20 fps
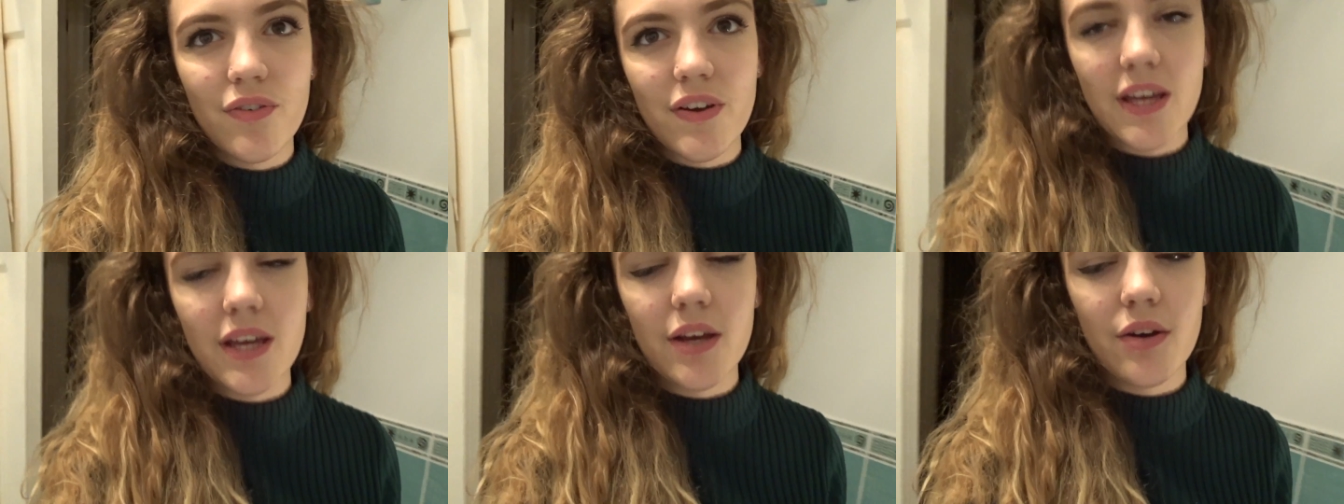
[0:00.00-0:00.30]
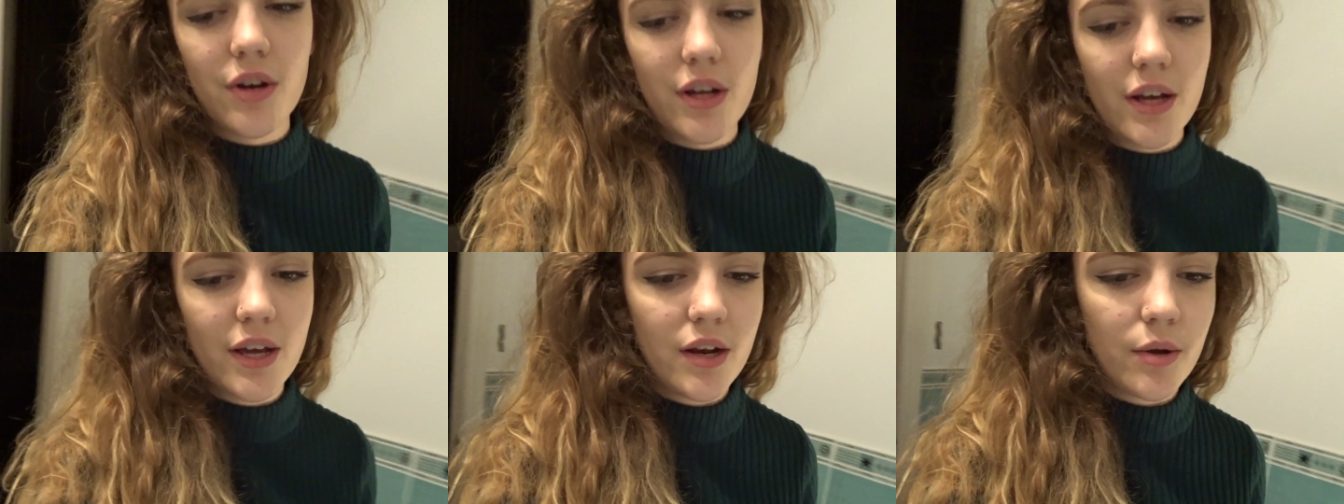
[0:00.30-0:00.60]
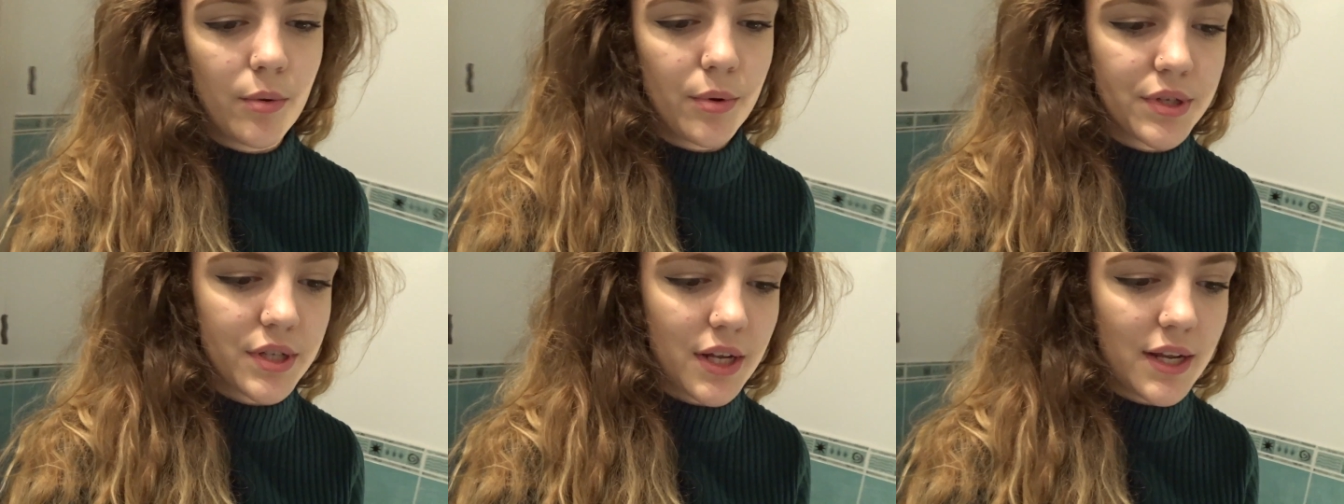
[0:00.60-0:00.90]
of heat on it and
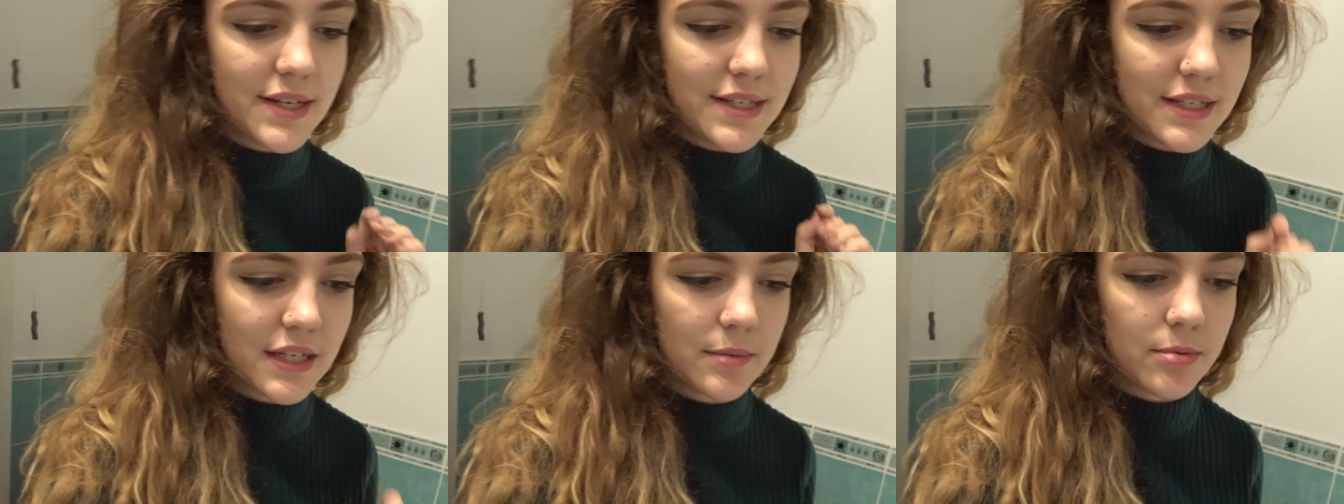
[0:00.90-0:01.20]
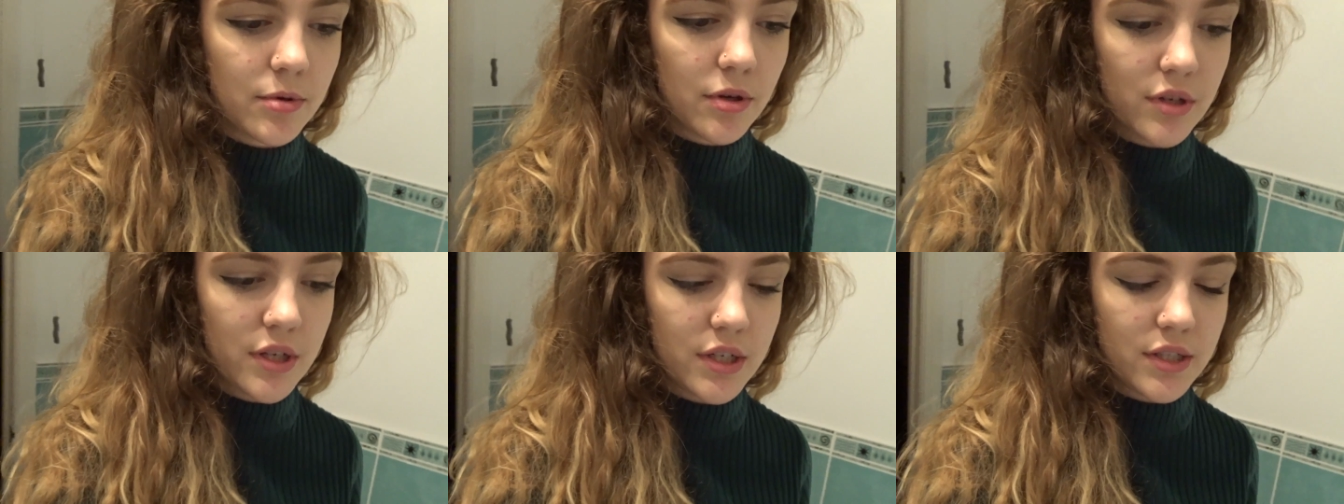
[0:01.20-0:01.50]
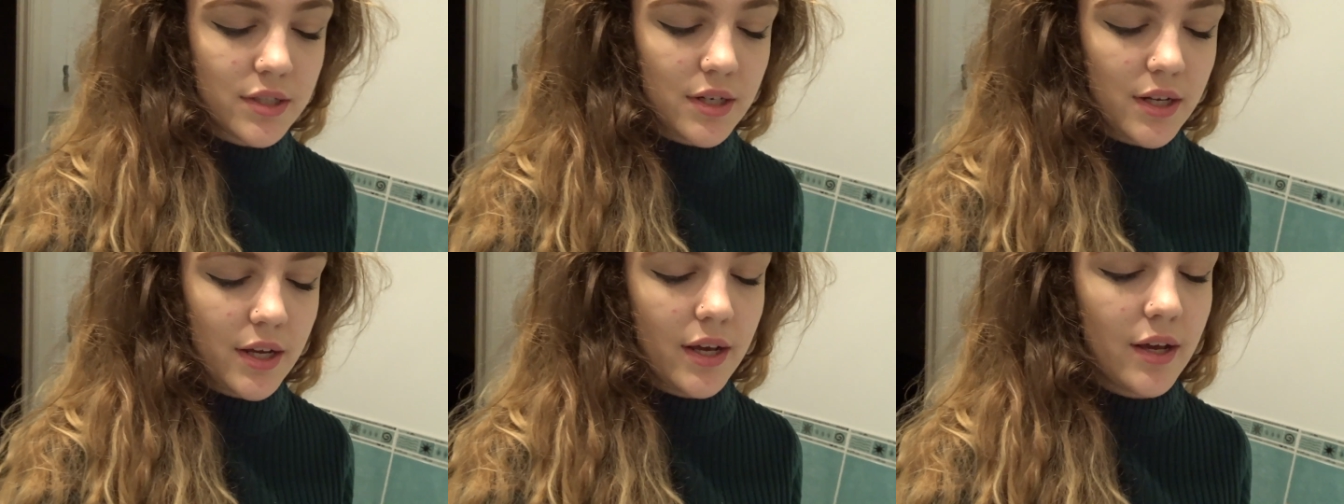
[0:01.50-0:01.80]
I want to like deep
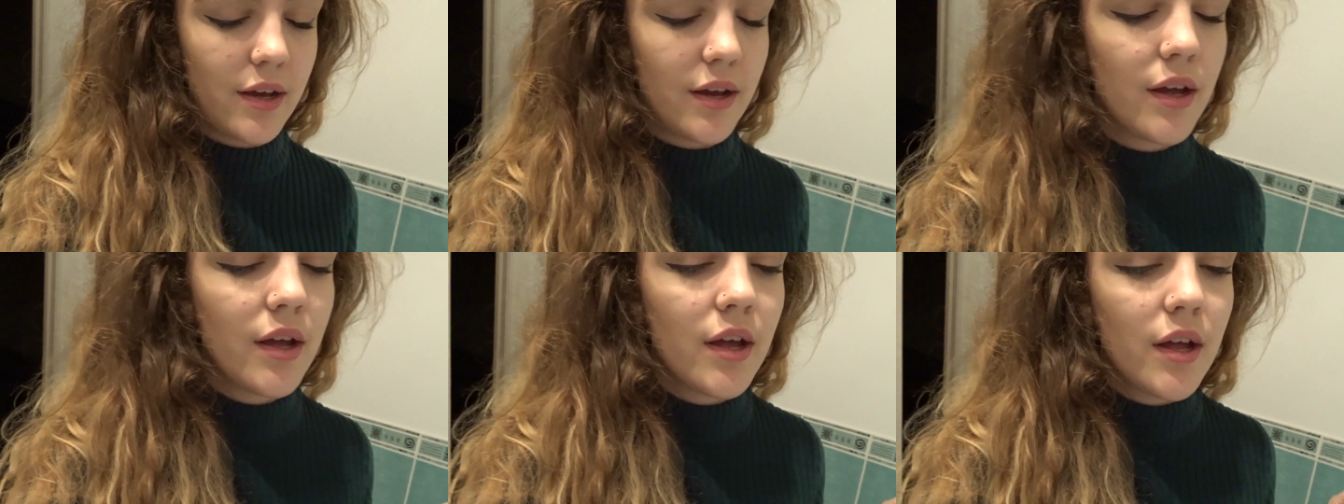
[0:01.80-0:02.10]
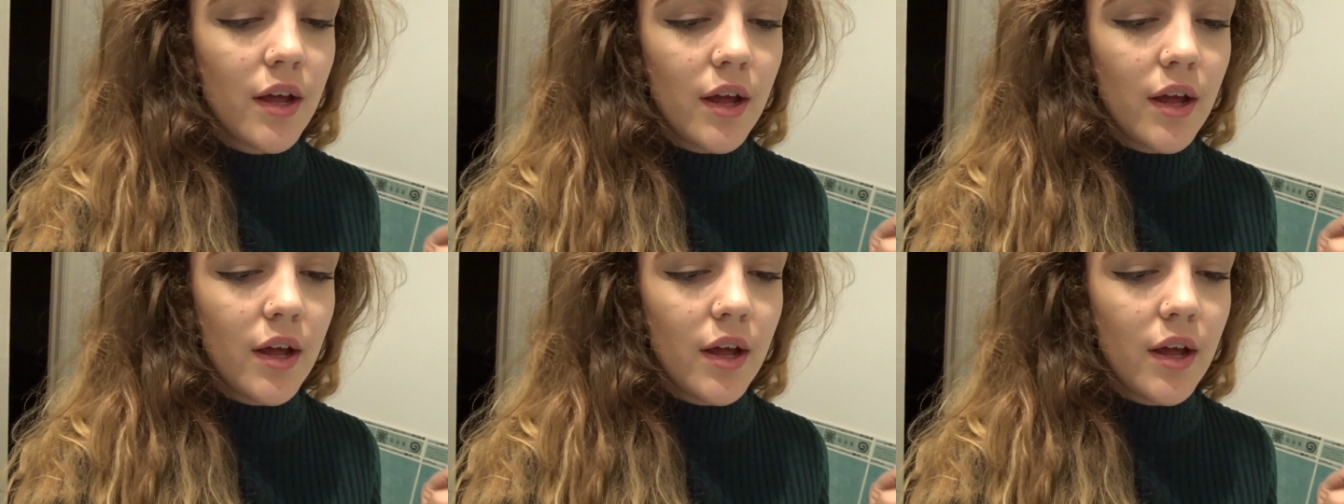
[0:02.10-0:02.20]
condition it